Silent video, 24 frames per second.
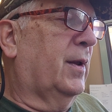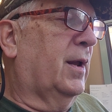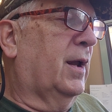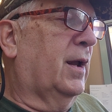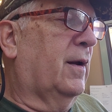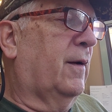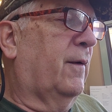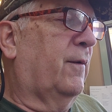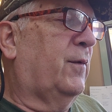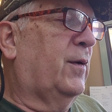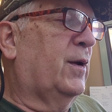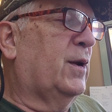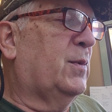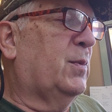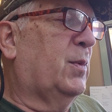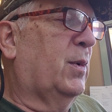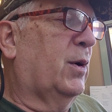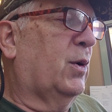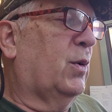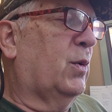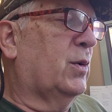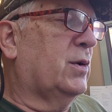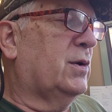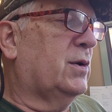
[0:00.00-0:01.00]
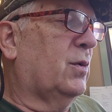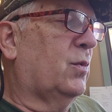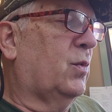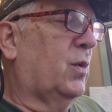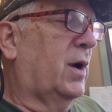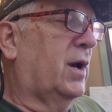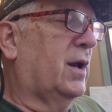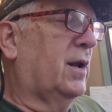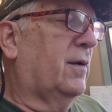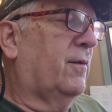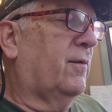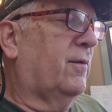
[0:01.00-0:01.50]
And if this book was the
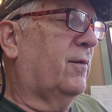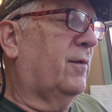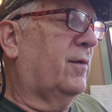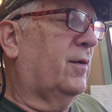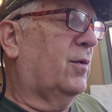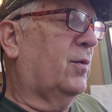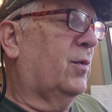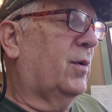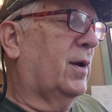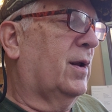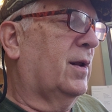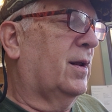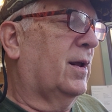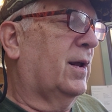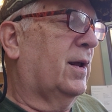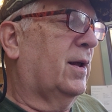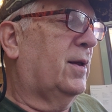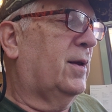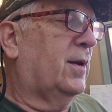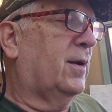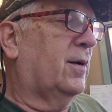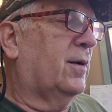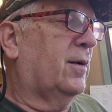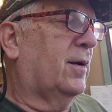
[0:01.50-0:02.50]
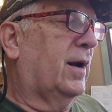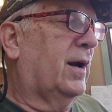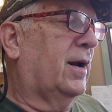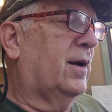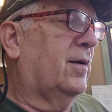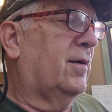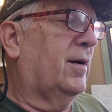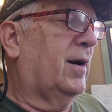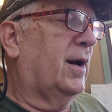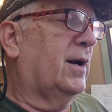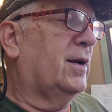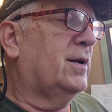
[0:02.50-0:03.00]
way to a lengthier
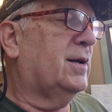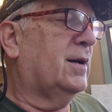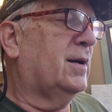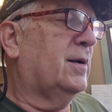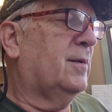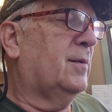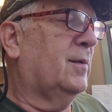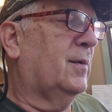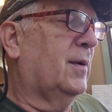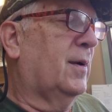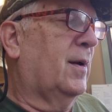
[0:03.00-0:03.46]
interaction,